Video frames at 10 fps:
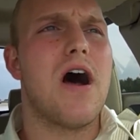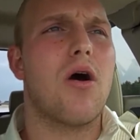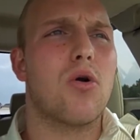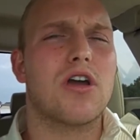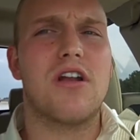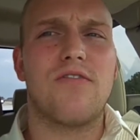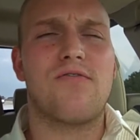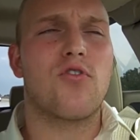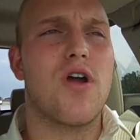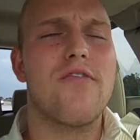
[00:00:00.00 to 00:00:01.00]
we're going to
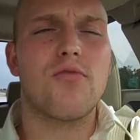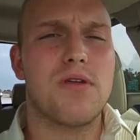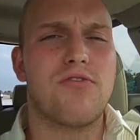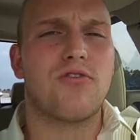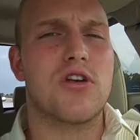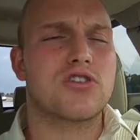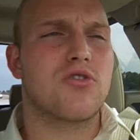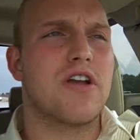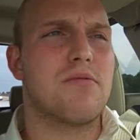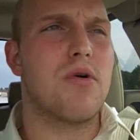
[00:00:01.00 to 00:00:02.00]
forever be
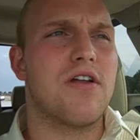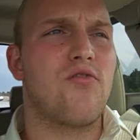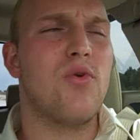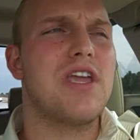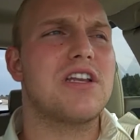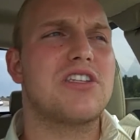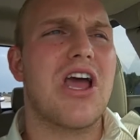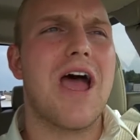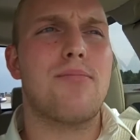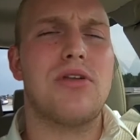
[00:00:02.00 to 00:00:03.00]
frustrated. But if we can
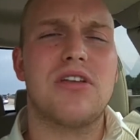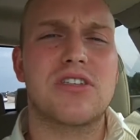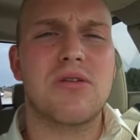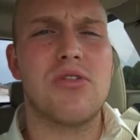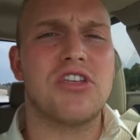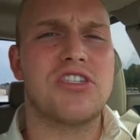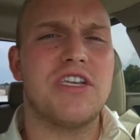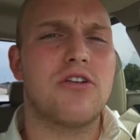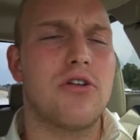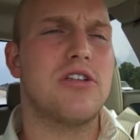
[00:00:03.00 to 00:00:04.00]
tap into some of the
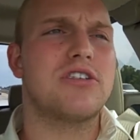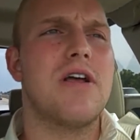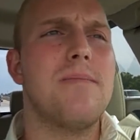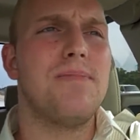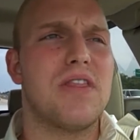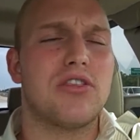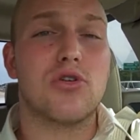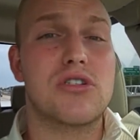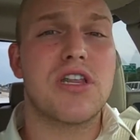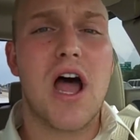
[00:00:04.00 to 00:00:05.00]
secrets that
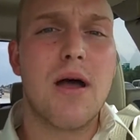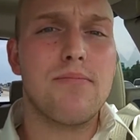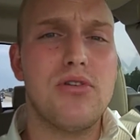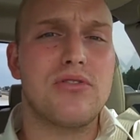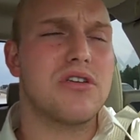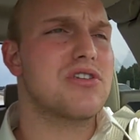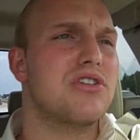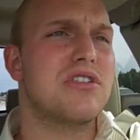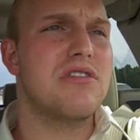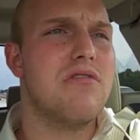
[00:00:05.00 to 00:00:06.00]
those top
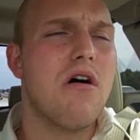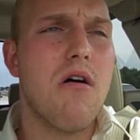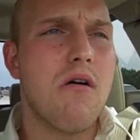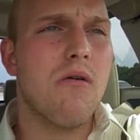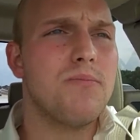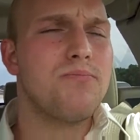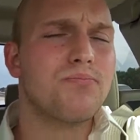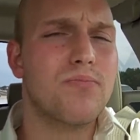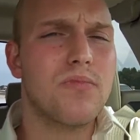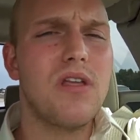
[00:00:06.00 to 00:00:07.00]
musicians know
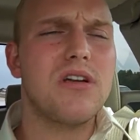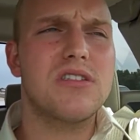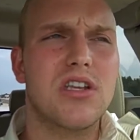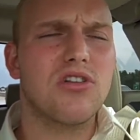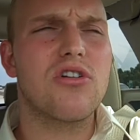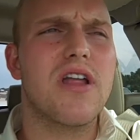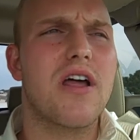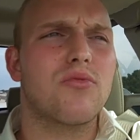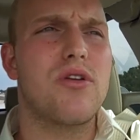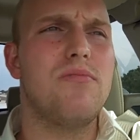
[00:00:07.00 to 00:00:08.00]
to learn
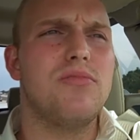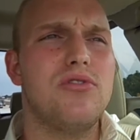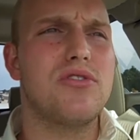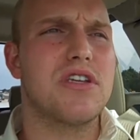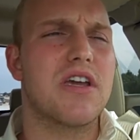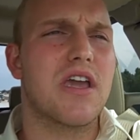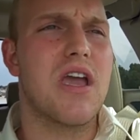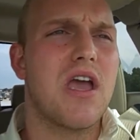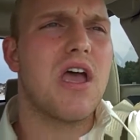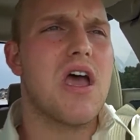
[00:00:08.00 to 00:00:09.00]
how to read music
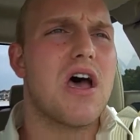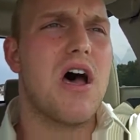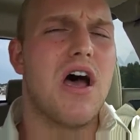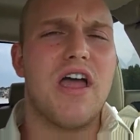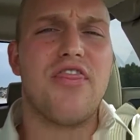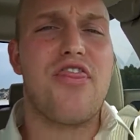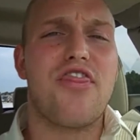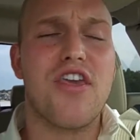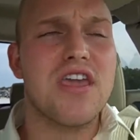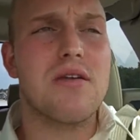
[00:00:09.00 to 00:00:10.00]
and
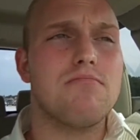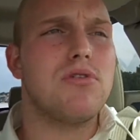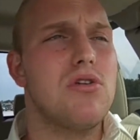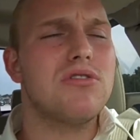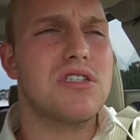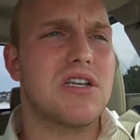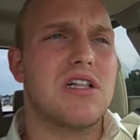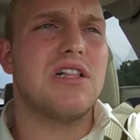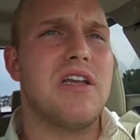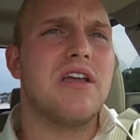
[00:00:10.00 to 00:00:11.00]
think
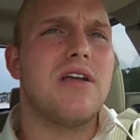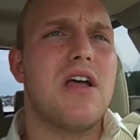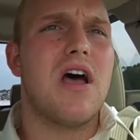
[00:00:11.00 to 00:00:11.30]
musically,